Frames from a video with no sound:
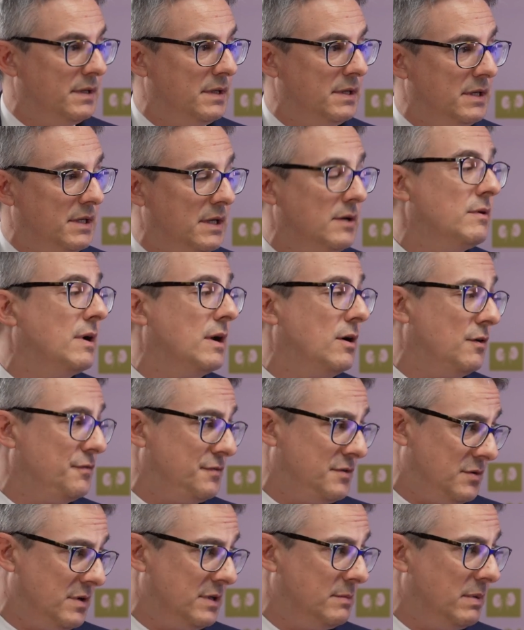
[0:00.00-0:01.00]
the era
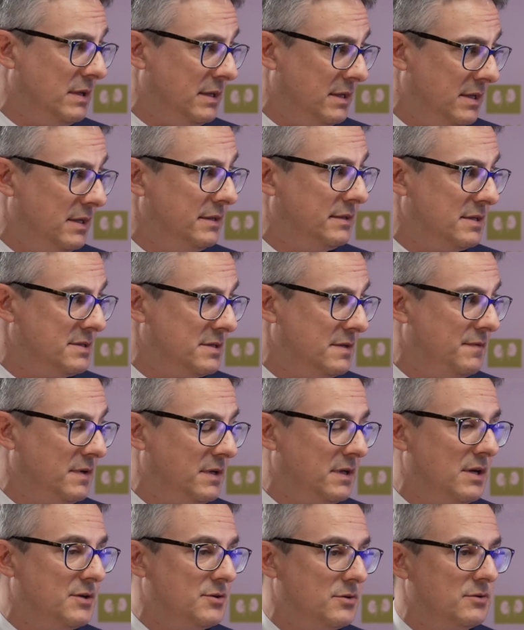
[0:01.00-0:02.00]
of treatment
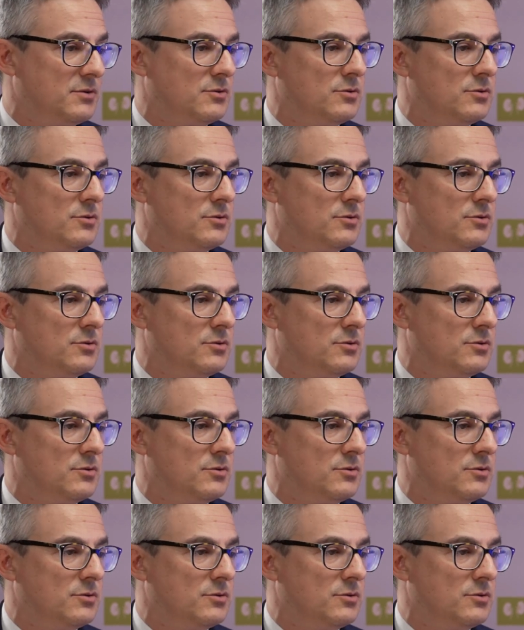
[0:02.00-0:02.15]
intensification.